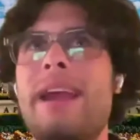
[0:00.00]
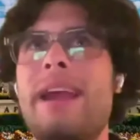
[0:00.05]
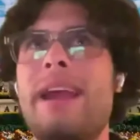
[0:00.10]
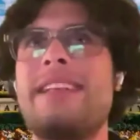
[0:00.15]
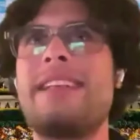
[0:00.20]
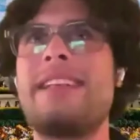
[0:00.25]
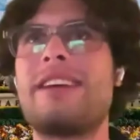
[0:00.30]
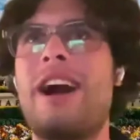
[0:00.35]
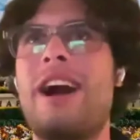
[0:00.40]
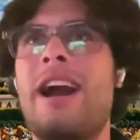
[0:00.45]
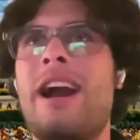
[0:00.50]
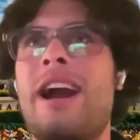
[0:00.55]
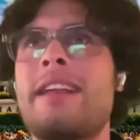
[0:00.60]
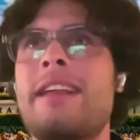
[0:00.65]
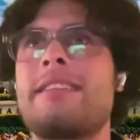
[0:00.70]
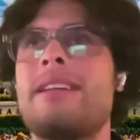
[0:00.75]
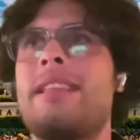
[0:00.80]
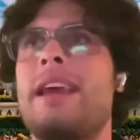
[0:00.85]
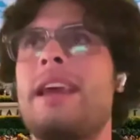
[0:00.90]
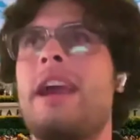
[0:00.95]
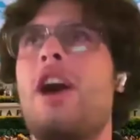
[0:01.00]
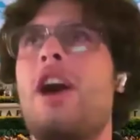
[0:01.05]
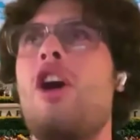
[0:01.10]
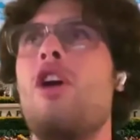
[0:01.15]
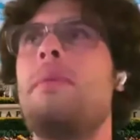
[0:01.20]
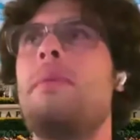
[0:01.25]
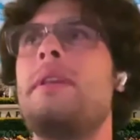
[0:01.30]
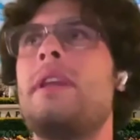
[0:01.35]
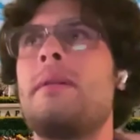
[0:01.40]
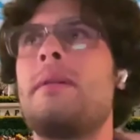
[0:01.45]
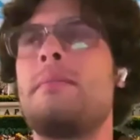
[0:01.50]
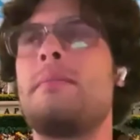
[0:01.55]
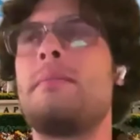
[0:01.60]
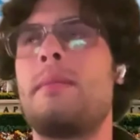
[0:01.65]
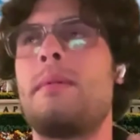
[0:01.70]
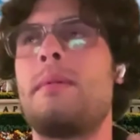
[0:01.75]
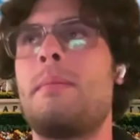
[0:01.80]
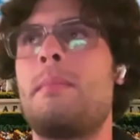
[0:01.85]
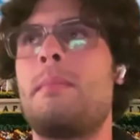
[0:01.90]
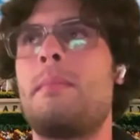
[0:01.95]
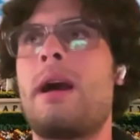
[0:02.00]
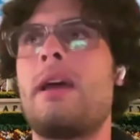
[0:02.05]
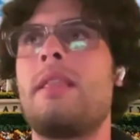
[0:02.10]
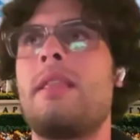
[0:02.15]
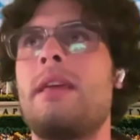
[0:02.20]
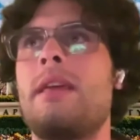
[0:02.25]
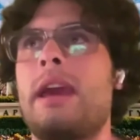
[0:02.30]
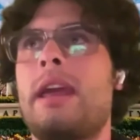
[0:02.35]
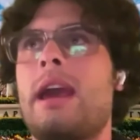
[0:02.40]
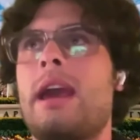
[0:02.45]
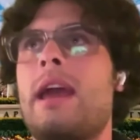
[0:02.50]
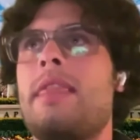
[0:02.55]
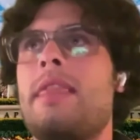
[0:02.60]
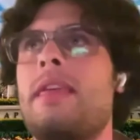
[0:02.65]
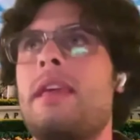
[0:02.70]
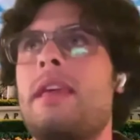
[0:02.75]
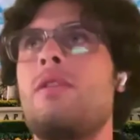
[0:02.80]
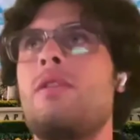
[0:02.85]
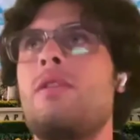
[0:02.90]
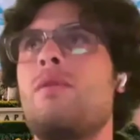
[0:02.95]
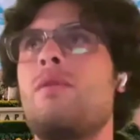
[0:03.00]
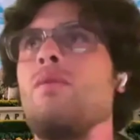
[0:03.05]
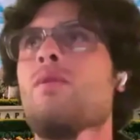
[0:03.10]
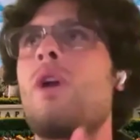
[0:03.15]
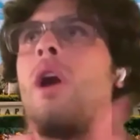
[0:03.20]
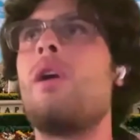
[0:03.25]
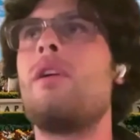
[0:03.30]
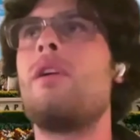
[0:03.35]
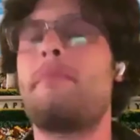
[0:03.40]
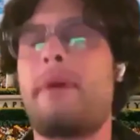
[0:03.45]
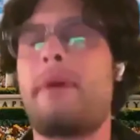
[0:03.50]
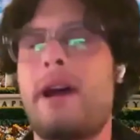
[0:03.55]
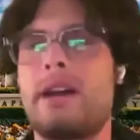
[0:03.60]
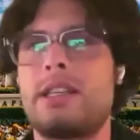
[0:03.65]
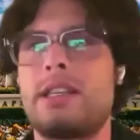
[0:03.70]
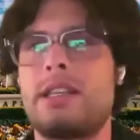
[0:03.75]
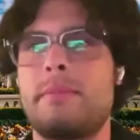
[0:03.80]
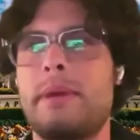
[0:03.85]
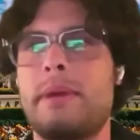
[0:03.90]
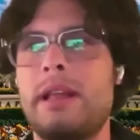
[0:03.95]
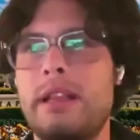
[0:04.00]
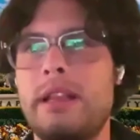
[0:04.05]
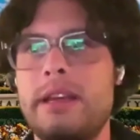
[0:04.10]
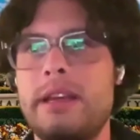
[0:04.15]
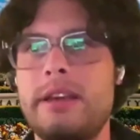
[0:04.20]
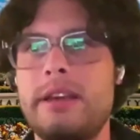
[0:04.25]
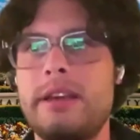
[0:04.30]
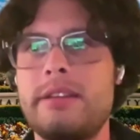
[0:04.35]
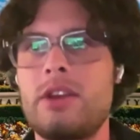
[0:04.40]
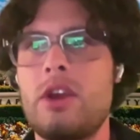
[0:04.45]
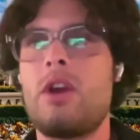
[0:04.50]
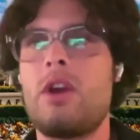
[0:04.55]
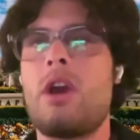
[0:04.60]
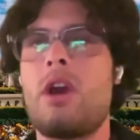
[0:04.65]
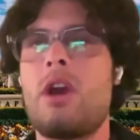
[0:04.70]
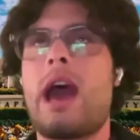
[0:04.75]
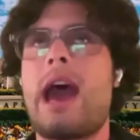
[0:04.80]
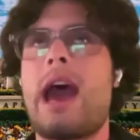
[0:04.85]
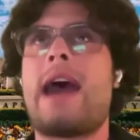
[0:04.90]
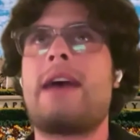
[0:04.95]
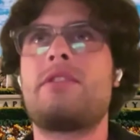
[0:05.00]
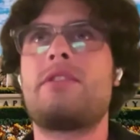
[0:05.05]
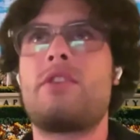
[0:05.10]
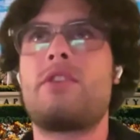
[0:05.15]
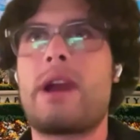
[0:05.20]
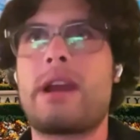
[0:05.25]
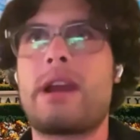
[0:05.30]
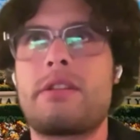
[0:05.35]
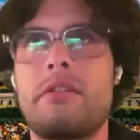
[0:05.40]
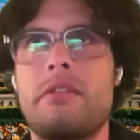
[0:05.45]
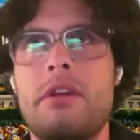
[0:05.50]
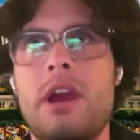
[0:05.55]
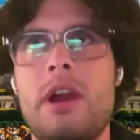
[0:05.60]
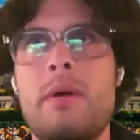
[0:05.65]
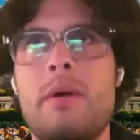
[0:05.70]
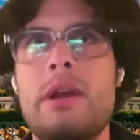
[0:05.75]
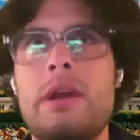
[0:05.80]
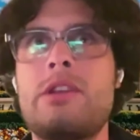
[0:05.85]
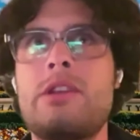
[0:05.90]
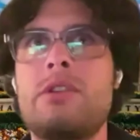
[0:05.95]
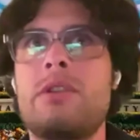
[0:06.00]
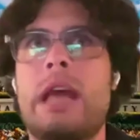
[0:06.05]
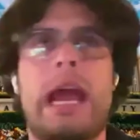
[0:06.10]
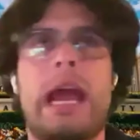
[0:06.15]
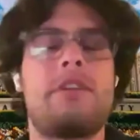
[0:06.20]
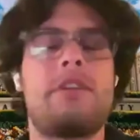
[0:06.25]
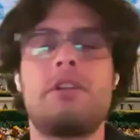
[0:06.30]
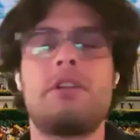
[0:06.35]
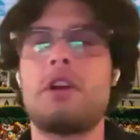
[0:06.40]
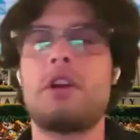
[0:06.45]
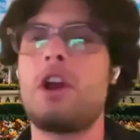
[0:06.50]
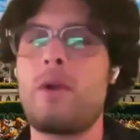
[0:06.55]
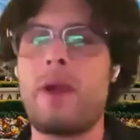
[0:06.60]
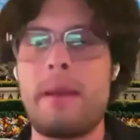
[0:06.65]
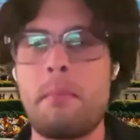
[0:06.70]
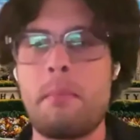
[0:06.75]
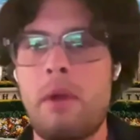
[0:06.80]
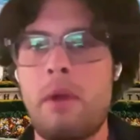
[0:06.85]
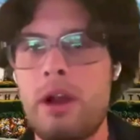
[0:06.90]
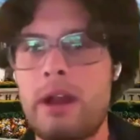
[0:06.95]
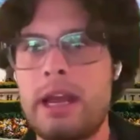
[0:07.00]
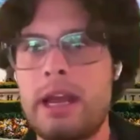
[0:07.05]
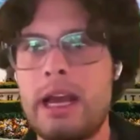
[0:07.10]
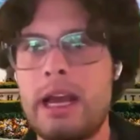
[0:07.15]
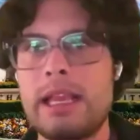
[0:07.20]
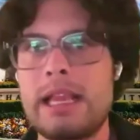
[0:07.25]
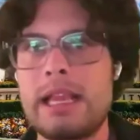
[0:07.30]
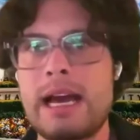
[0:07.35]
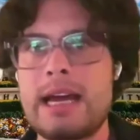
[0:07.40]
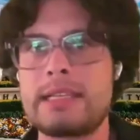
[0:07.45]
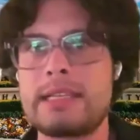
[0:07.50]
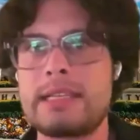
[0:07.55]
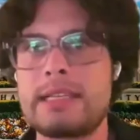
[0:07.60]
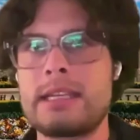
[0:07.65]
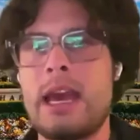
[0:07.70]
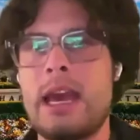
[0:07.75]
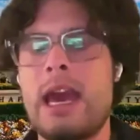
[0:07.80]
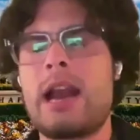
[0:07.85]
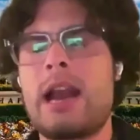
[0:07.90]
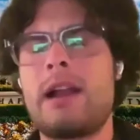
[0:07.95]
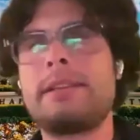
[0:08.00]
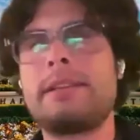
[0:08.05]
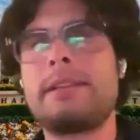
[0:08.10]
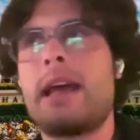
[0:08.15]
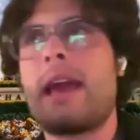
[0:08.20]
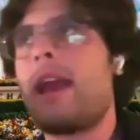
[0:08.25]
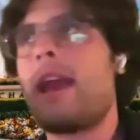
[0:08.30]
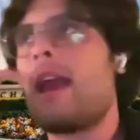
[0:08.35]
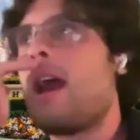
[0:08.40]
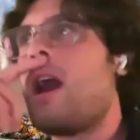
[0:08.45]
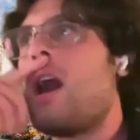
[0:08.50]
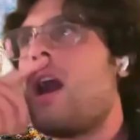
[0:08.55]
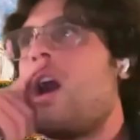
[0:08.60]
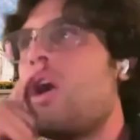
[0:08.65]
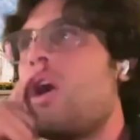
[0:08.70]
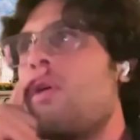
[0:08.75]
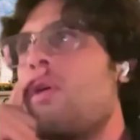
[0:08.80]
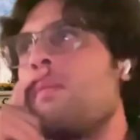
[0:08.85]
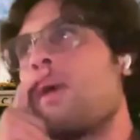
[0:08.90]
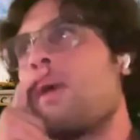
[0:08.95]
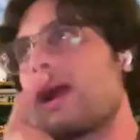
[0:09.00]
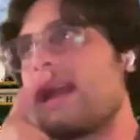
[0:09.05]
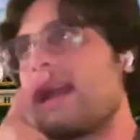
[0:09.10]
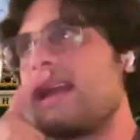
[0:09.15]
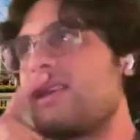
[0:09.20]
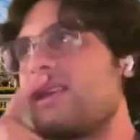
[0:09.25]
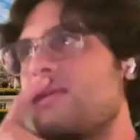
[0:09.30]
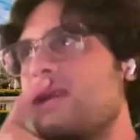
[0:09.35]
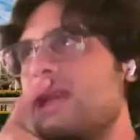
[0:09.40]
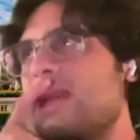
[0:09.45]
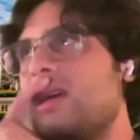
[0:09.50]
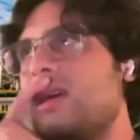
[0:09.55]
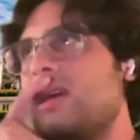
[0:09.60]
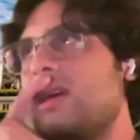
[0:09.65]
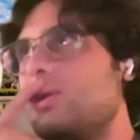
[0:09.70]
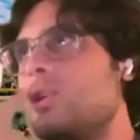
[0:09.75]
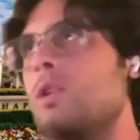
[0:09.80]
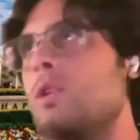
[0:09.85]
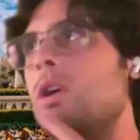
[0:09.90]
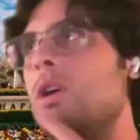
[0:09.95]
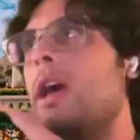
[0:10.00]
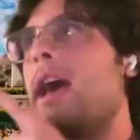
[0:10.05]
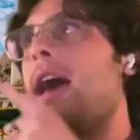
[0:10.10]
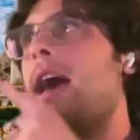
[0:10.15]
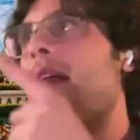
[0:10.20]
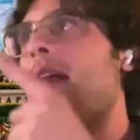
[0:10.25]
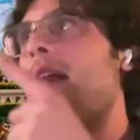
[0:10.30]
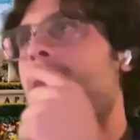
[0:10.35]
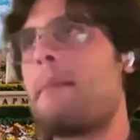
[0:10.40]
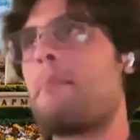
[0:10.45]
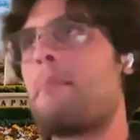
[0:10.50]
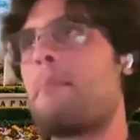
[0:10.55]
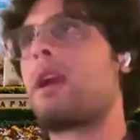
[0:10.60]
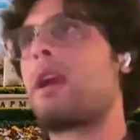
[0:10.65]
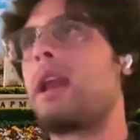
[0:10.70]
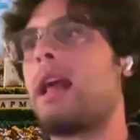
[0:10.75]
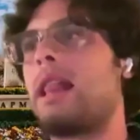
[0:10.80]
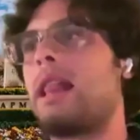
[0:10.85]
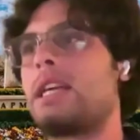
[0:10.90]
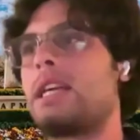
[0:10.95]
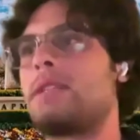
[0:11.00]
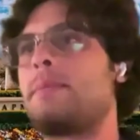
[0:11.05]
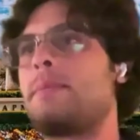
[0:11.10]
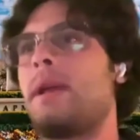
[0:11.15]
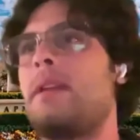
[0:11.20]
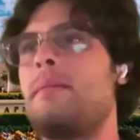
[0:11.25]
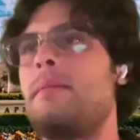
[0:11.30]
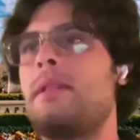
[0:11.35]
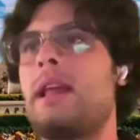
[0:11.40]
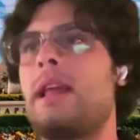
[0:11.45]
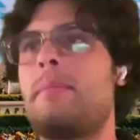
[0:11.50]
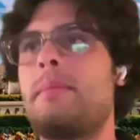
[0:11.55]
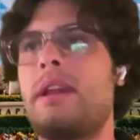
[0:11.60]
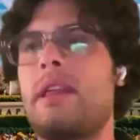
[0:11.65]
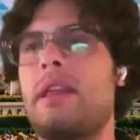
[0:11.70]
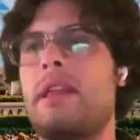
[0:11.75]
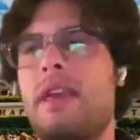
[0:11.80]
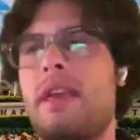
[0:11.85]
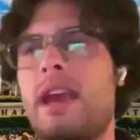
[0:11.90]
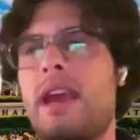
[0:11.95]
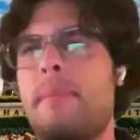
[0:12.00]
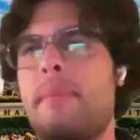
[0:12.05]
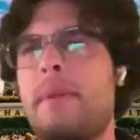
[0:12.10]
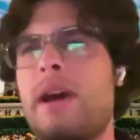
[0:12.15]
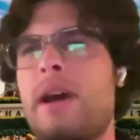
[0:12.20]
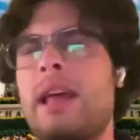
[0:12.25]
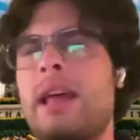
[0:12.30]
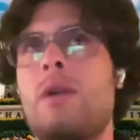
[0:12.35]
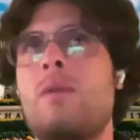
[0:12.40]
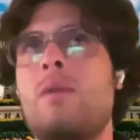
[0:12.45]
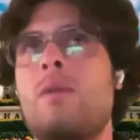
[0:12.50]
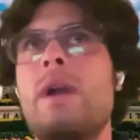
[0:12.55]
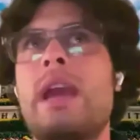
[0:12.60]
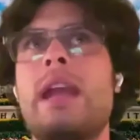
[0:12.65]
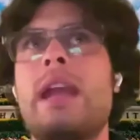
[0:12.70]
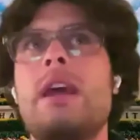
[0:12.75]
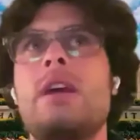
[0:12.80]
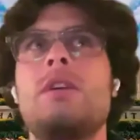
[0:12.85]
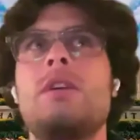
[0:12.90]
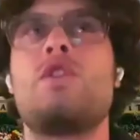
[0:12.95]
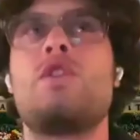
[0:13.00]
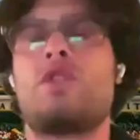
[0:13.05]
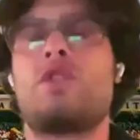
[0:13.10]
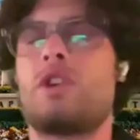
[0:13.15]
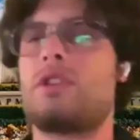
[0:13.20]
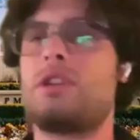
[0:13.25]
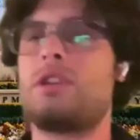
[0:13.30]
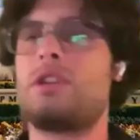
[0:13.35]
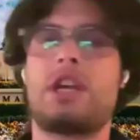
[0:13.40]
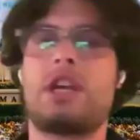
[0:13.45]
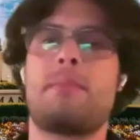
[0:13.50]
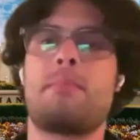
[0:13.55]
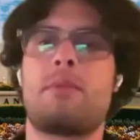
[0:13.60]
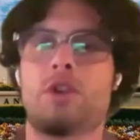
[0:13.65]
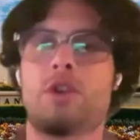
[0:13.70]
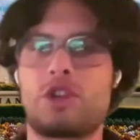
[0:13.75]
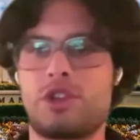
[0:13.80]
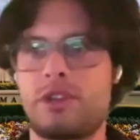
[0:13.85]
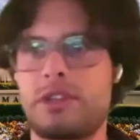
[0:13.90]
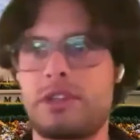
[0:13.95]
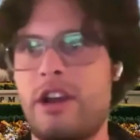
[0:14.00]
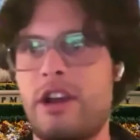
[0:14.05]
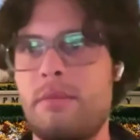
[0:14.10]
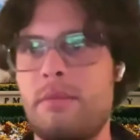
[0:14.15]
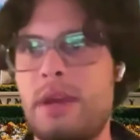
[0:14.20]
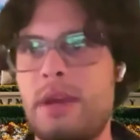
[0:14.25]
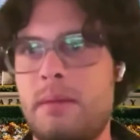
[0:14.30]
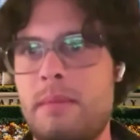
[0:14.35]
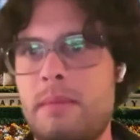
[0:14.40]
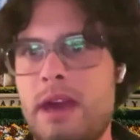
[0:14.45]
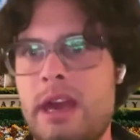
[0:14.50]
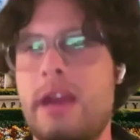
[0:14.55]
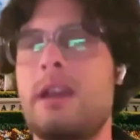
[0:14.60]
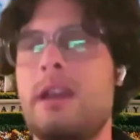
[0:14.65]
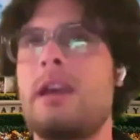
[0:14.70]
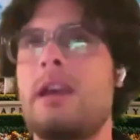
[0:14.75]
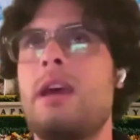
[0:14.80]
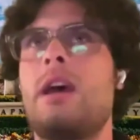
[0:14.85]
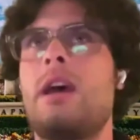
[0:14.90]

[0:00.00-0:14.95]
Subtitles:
It's honestly like opened up I think the row of possibilities as a director to go into. Like I took a great marketing class. I was like, oh, marketing's really cool. And that marketing class led me to think about like, wait, there's all these commercials that are being made.